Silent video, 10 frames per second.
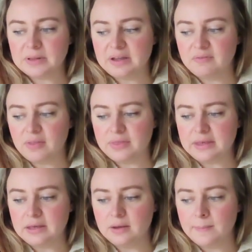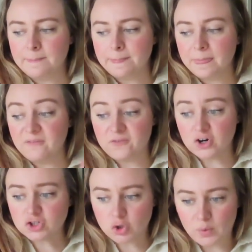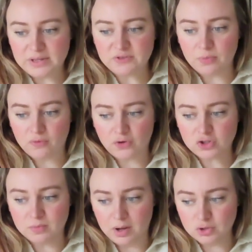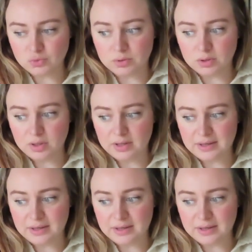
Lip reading: believe that the first quiz from the first module